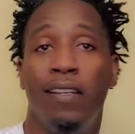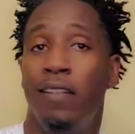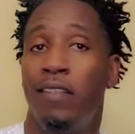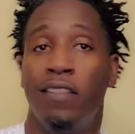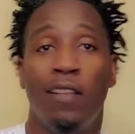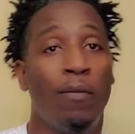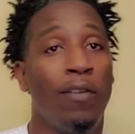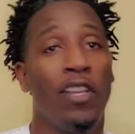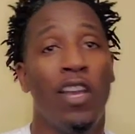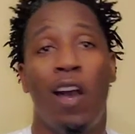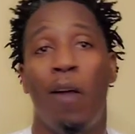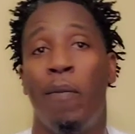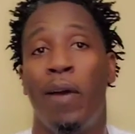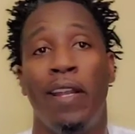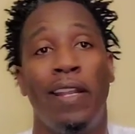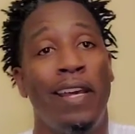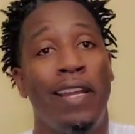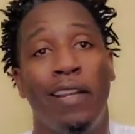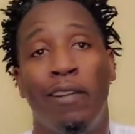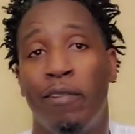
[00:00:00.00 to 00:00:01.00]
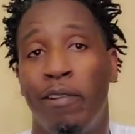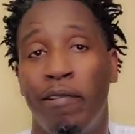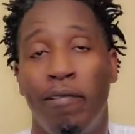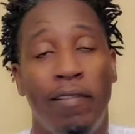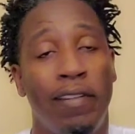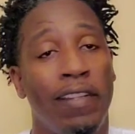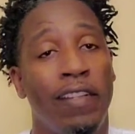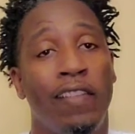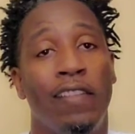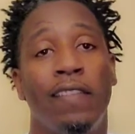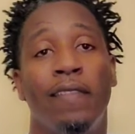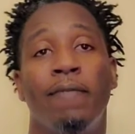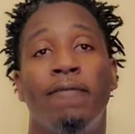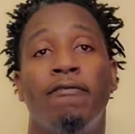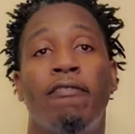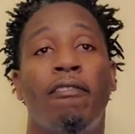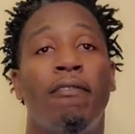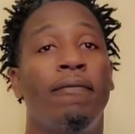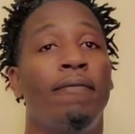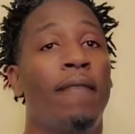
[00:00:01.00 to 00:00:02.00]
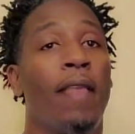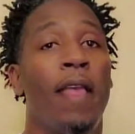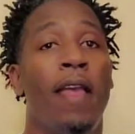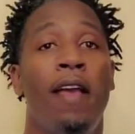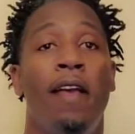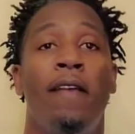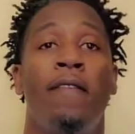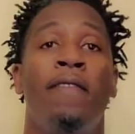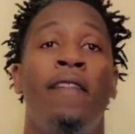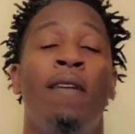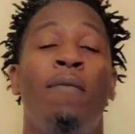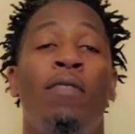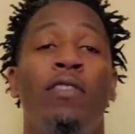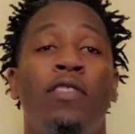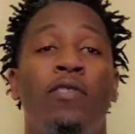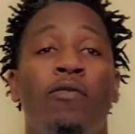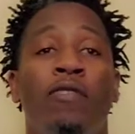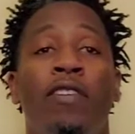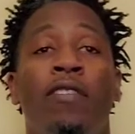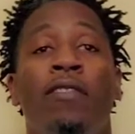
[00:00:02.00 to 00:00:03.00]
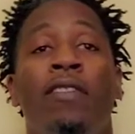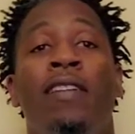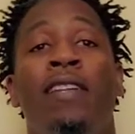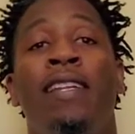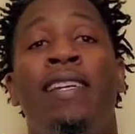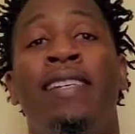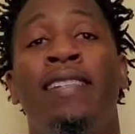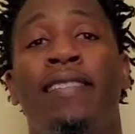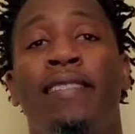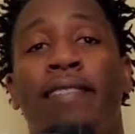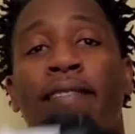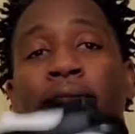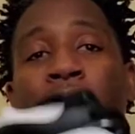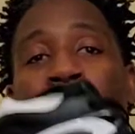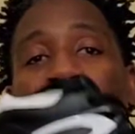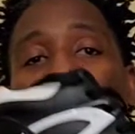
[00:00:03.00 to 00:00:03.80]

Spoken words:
Some of y'all might not agree with this. Number 3 on the list,